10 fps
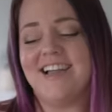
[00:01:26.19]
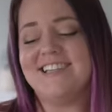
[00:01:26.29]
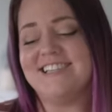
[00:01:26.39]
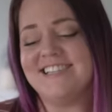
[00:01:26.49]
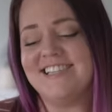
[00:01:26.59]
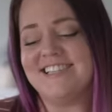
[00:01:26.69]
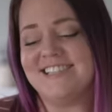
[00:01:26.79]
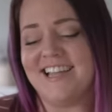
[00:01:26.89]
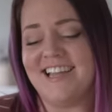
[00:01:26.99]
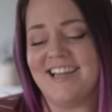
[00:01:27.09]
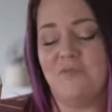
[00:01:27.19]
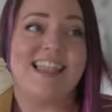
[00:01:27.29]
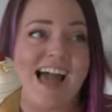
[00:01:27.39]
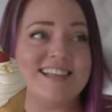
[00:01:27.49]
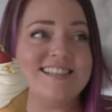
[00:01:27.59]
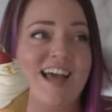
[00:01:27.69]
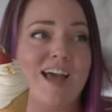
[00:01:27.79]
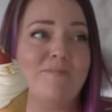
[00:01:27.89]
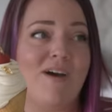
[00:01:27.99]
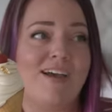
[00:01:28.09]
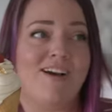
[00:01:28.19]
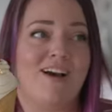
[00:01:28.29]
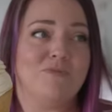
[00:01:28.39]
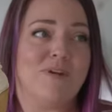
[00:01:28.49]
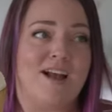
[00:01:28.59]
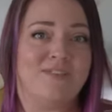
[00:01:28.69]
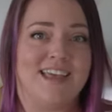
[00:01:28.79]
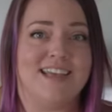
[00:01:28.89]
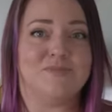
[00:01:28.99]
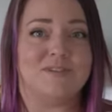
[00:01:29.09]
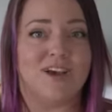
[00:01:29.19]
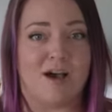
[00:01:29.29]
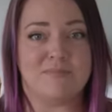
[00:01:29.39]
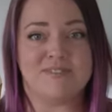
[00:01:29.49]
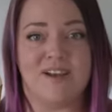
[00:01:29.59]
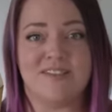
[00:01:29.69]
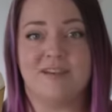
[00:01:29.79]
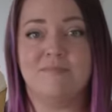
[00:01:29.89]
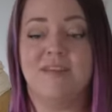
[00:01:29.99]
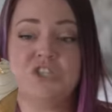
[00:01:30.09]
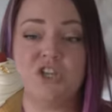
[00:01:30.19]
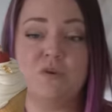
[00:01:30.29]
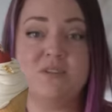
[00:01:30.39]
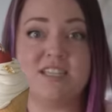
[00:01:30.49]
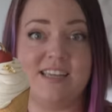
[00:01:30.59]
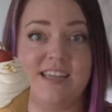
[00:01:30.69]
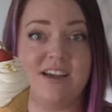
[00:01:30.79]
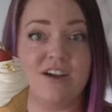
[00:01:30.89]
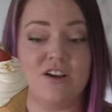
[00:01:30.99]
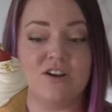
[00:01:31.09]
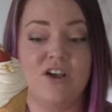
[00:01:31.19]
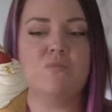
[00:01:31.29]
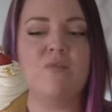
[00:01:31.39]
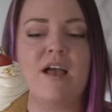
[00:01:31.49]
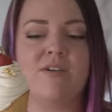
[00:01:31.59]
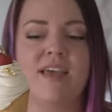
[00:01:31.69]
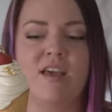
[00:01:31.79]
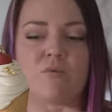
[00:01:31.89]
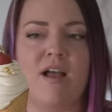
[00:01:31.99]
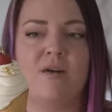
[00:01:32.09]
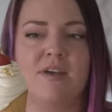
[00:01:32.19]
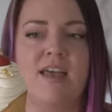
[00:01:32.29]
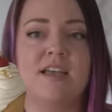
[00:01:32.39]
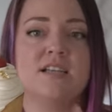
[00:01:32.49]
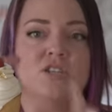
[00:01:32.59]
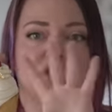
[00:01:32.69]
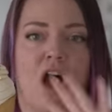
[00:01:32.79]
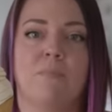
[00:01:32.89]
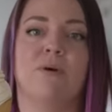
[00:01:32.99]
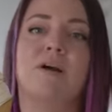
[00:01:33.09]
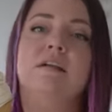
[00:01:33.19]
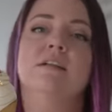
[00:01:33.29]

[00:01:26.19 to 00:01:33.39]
I just need to say it. Last time I got round cakes with toppers on them. Two-tiered round cake, round cake, topper.